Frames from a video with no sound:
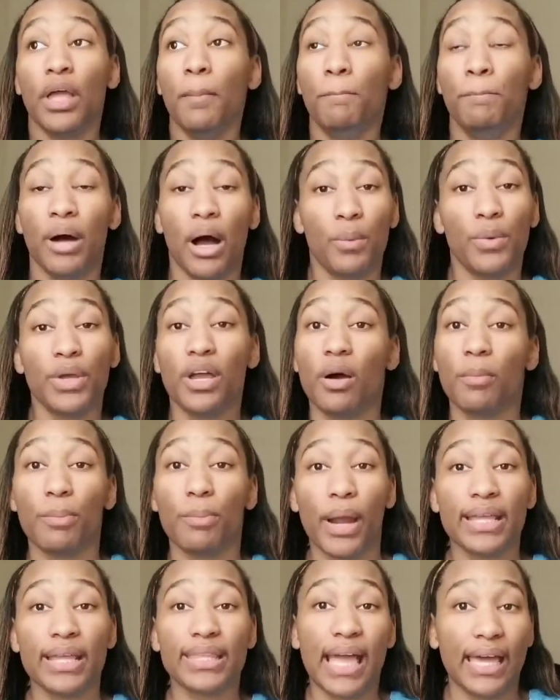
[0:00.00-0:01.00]
But we're going to
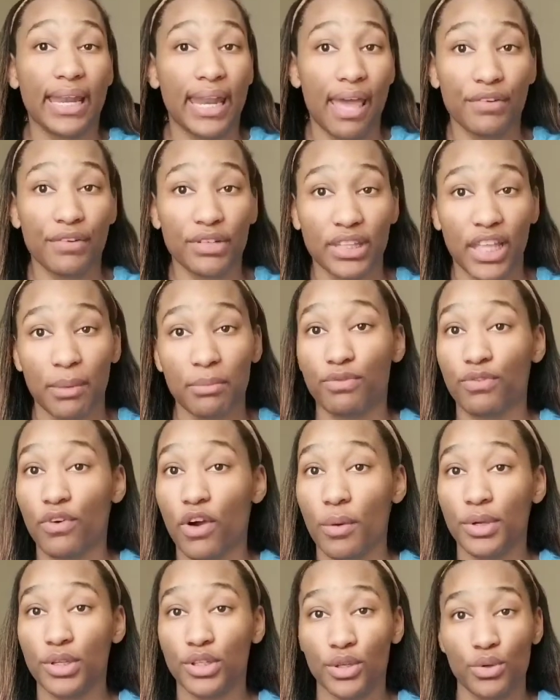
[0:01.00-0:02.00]
break down everything. Before
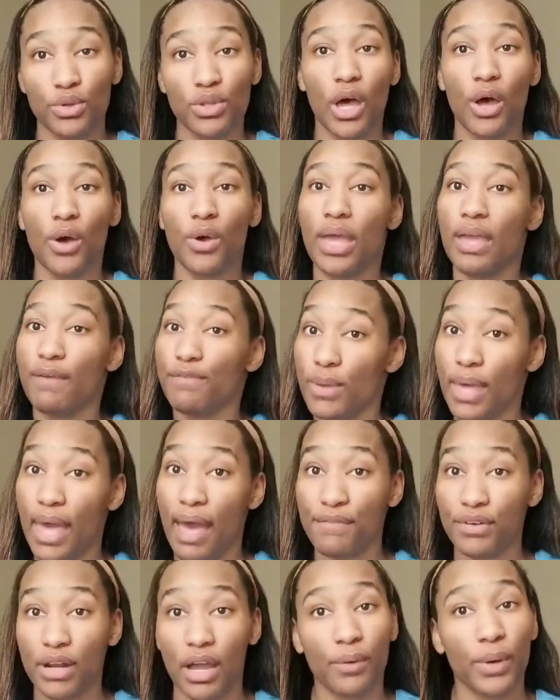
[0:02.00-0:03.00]
we do, though, if you
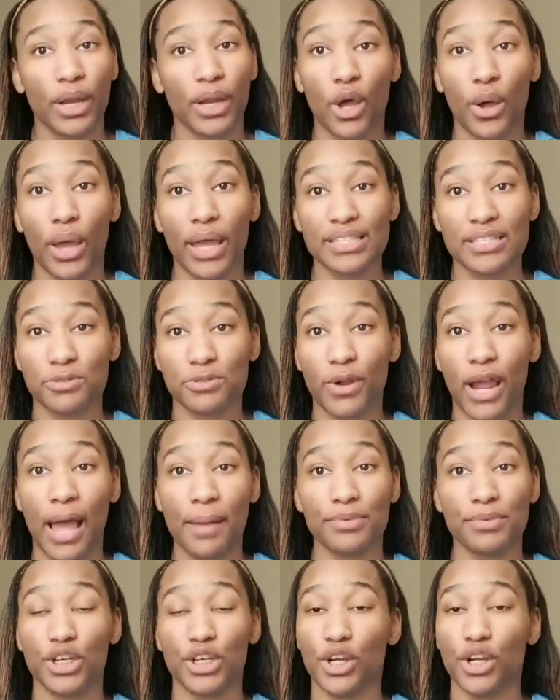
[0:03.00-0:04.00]
haven't already, go ahead and
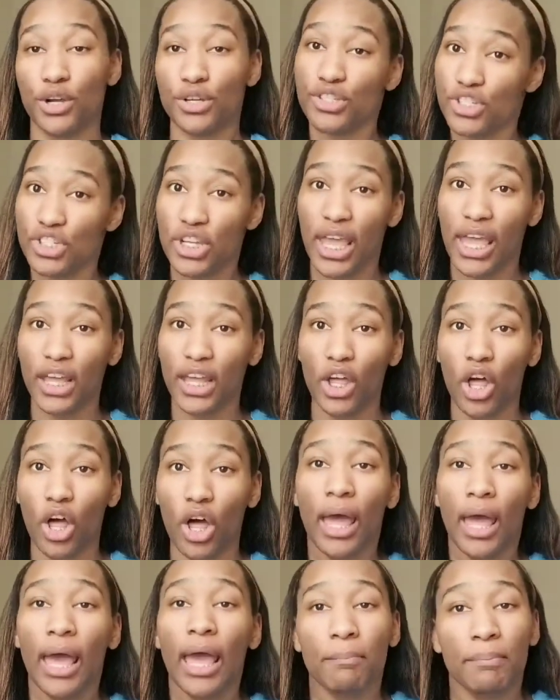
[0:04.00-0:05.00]
subscribe to your girl's
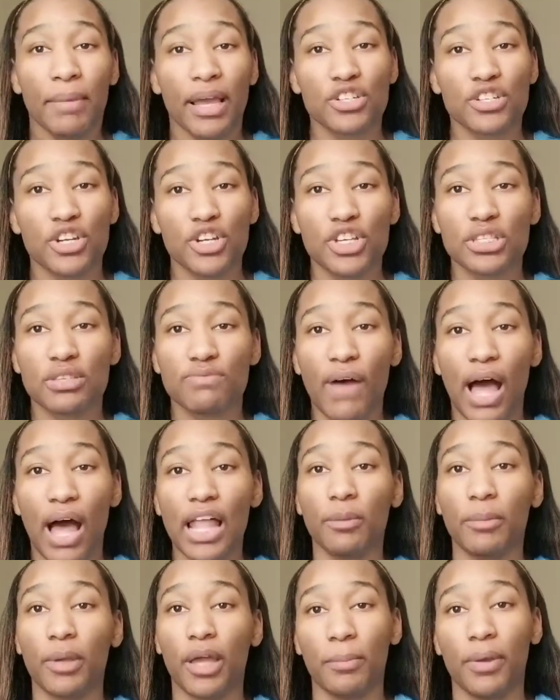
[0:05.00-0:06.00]
channel. Make sure you
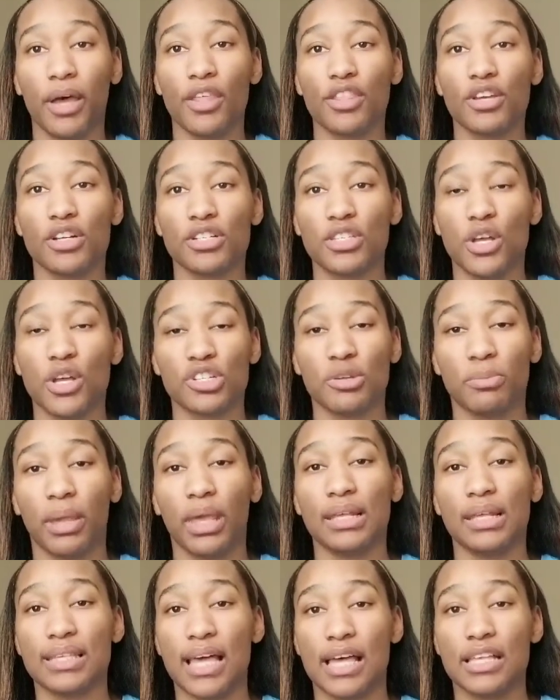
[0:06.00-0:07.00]
follow me on my other social
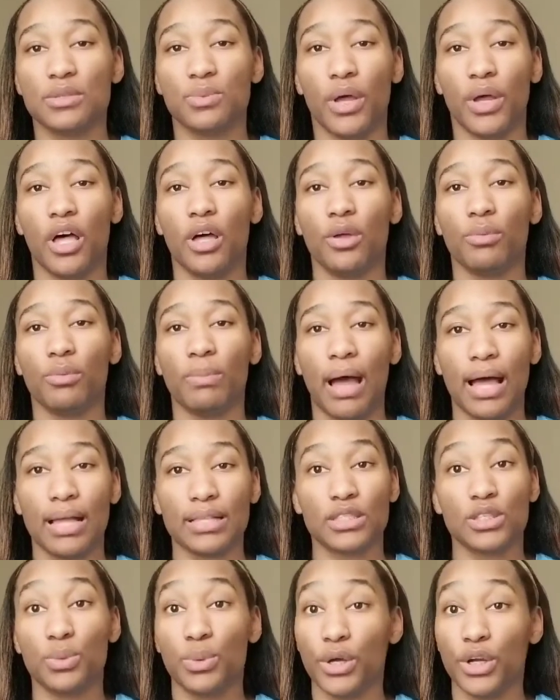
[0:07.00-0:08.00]
medias as well, my
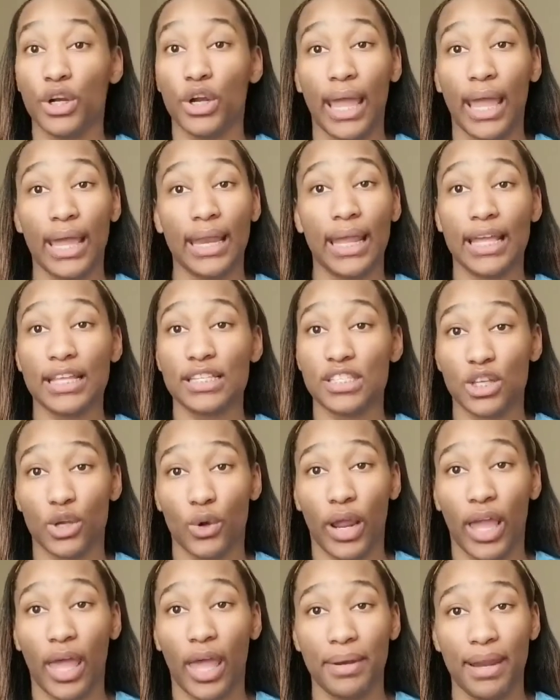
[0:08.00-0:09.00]
Twitter and
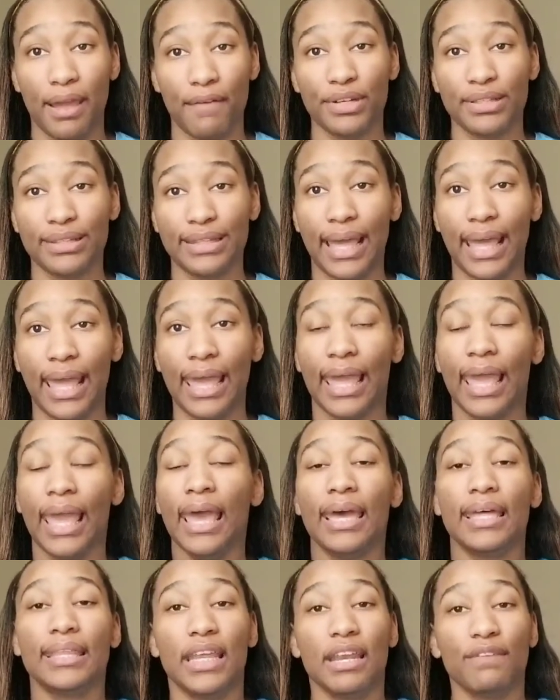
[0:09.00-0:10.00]
Instagram and everything.
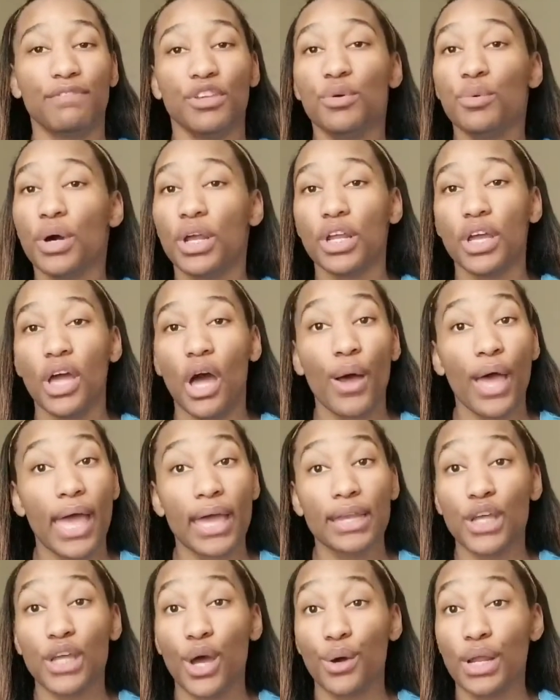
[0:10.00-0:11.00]
And then if you want to go ahead
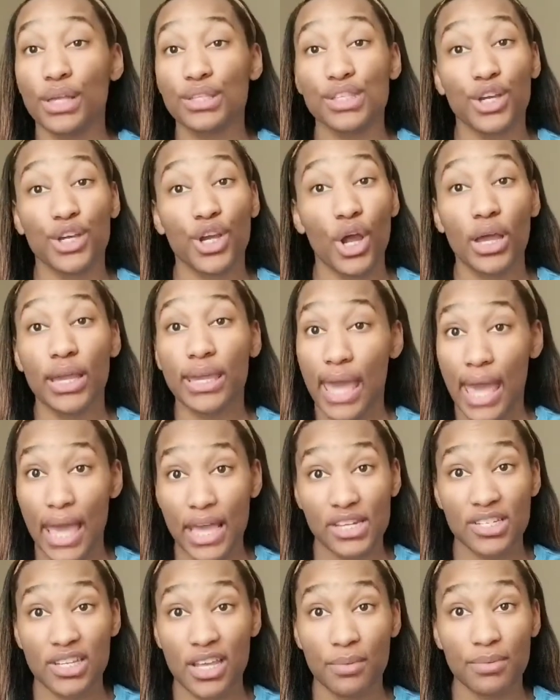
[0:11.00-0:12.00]
and donate to your girl
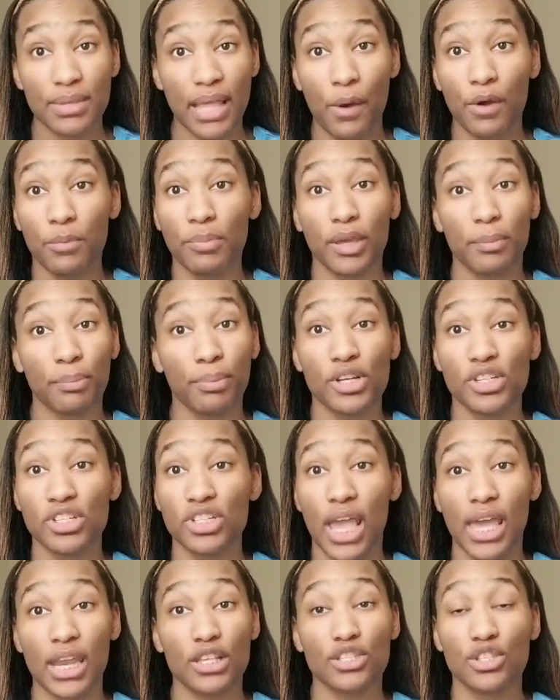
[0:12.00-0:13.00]
Cash App, that would be
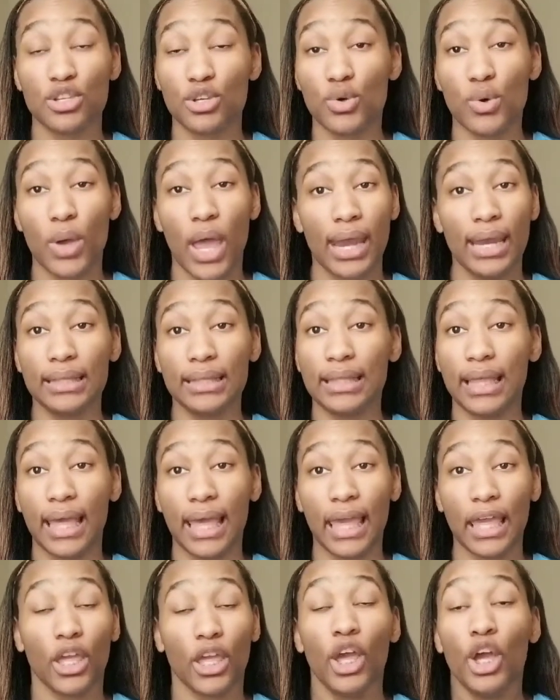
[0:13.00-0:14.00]
appreciated too.
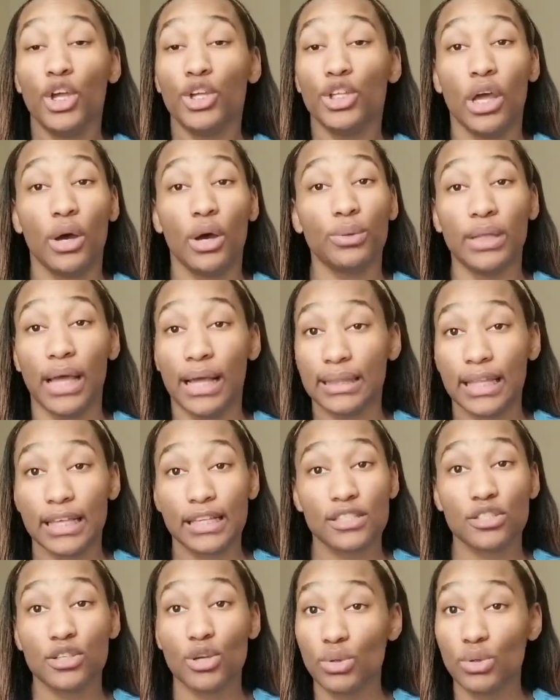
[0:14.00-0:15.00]
Anything, no,
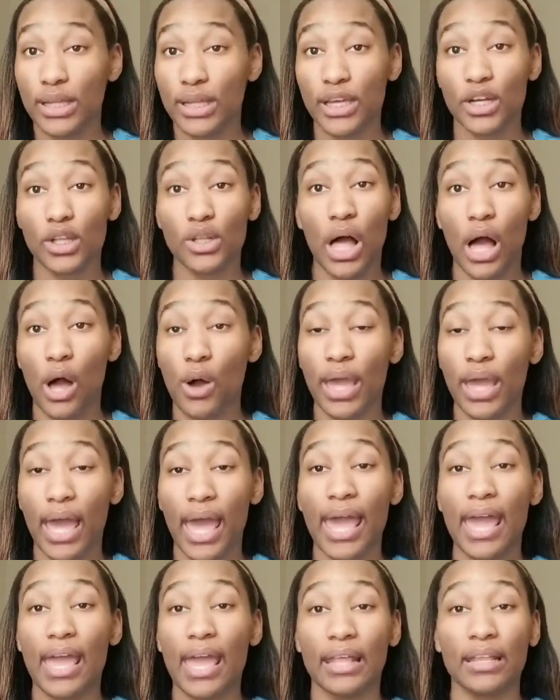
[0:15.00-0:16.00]
nothing's too little,
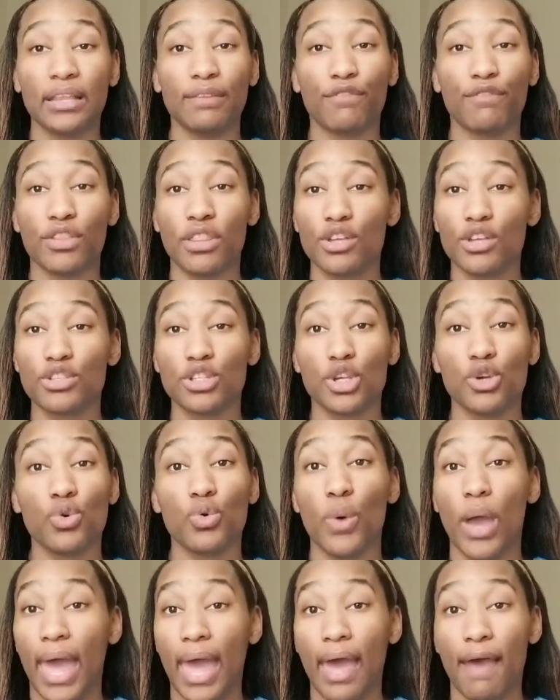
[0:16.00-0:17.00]
okay? And for those of you
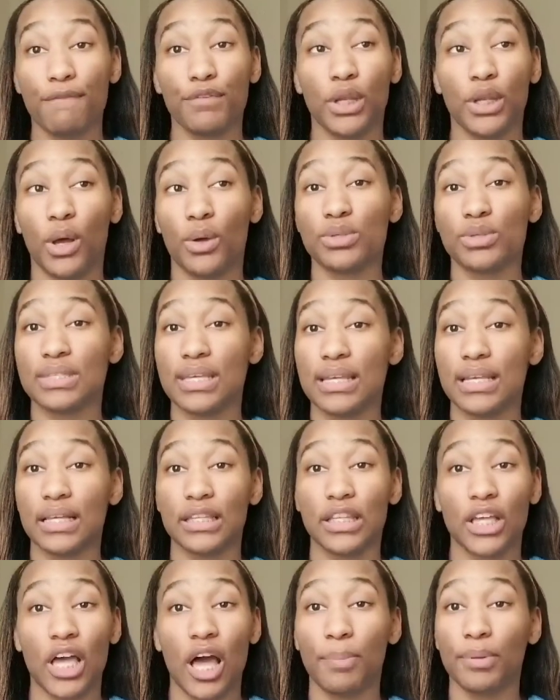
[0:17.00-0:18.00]
who have, you know, send
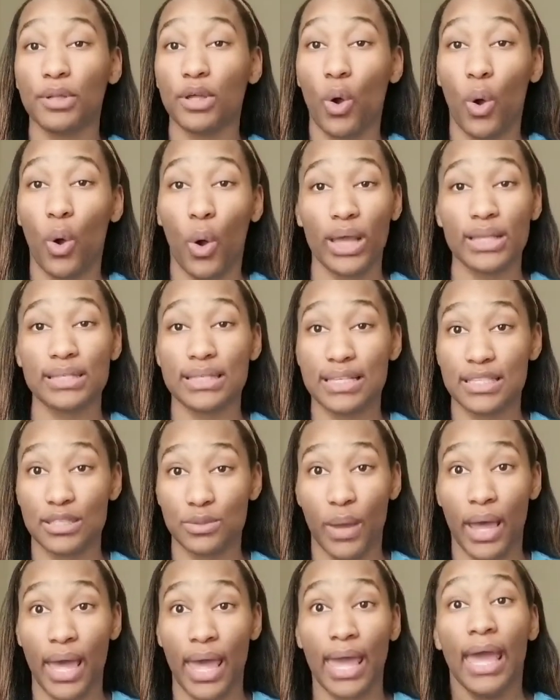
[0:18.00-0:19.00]
a couple of coins this
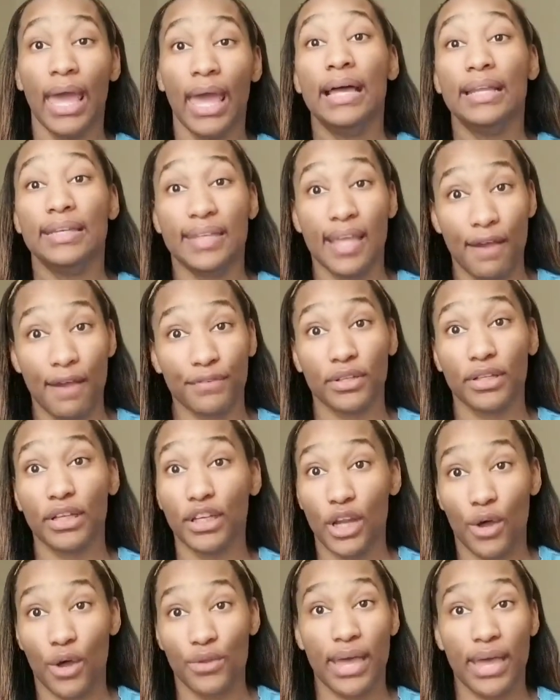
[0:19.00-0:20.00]
way, definitely
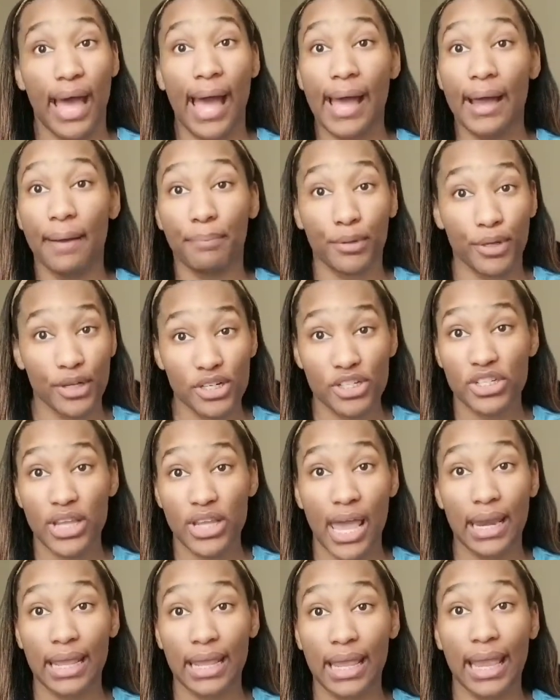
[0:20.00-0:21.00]
know that I
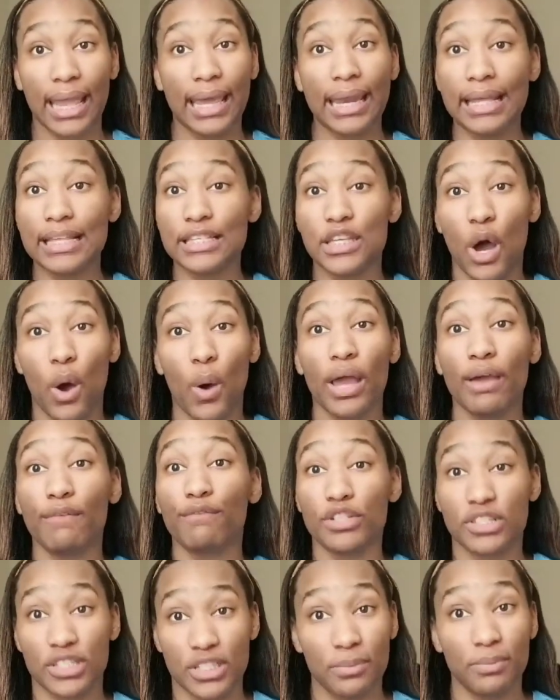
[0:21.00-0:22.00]
appreciate it and it's going
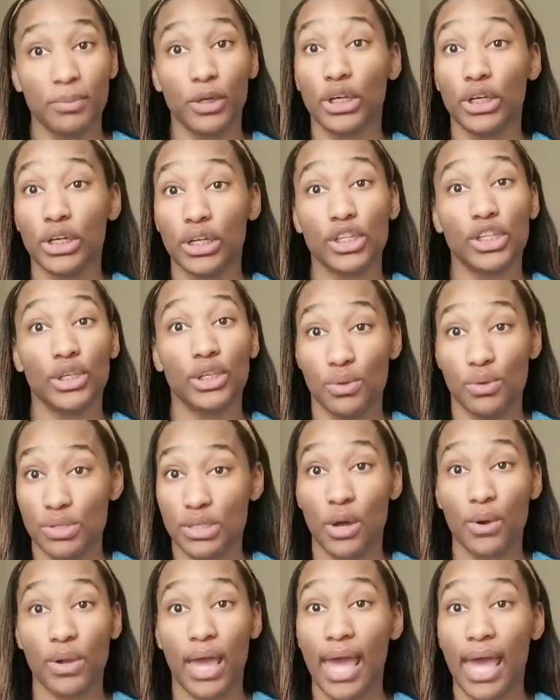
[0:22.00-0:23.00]
for some good use,
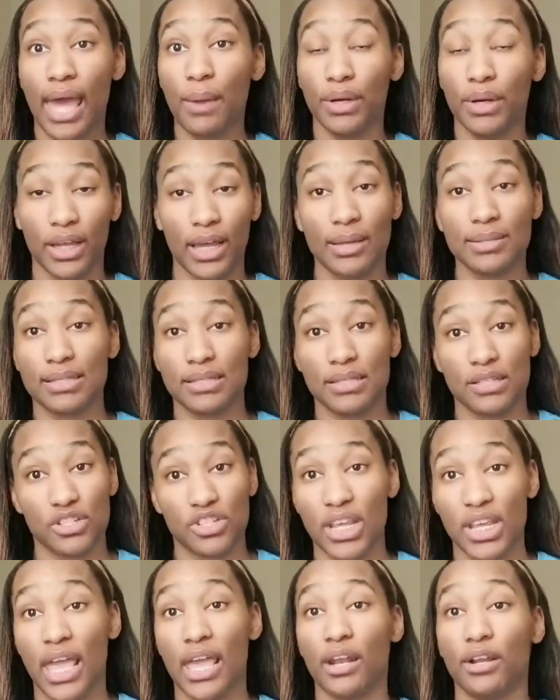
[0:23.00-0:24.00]
okay, when it comes to this
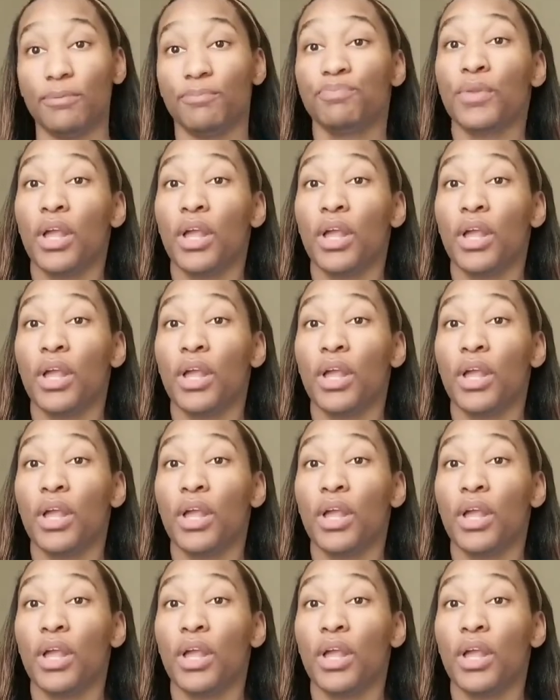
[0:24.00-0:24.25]
channel.